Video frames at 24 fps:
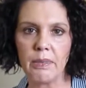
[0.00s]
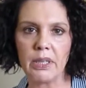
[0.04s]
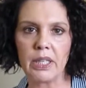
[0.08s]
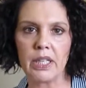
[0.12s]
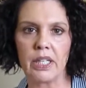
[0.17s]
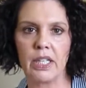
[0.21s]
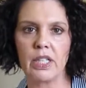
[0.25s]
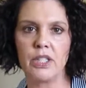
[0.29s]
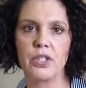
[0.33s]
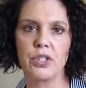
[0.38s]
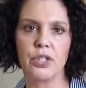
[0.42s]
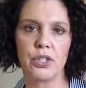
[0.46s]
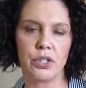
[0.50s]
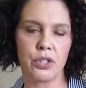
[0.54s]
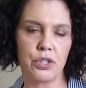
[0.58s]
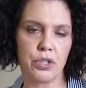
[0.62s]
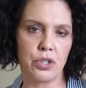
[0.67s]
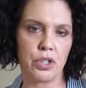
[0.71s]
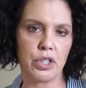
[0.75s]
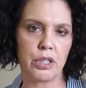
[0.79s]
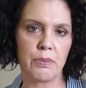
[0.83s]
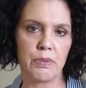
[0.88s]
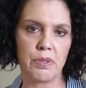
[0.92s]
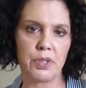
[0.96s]
because there's
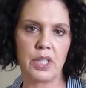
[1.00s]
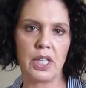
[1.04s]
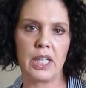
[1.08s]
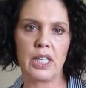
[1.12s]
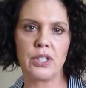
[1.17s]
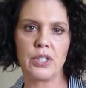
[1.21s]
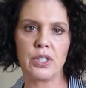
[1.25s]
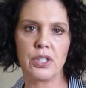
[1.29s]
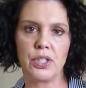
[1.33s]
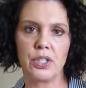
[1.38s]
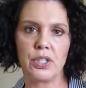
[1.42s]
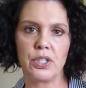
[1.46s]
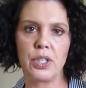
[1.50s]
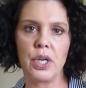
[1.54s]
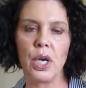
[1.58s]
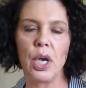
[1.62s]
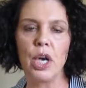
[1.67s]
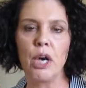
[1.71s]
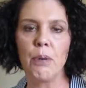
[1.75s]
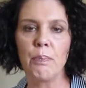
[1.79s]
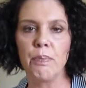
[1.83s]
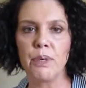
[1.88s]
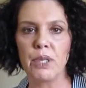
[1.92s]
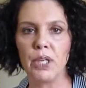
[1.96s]
circumstances
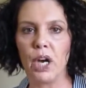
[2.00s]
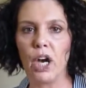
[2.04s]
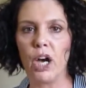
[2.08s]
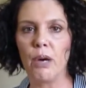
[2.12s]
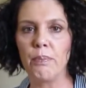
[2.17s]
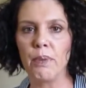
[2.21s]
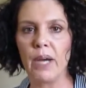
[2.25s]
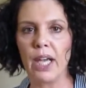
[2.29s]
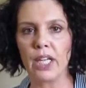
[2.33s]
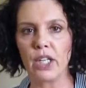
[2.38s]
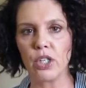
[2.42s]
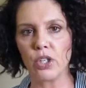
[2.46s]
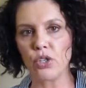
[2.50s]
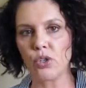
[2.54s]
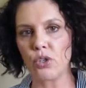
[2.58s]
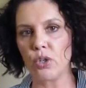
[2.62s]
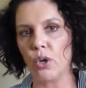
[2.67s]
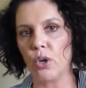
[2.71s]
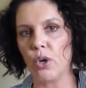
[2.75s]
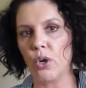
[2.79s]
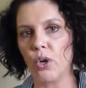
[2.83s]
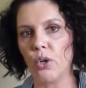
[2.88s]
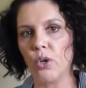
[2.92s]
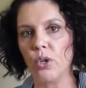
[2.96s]
beyond my
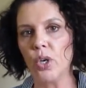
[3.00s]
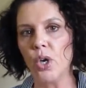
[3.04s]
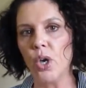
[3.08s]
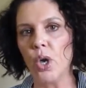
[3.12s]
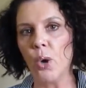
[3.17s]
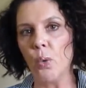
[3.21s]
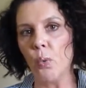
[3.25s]
control,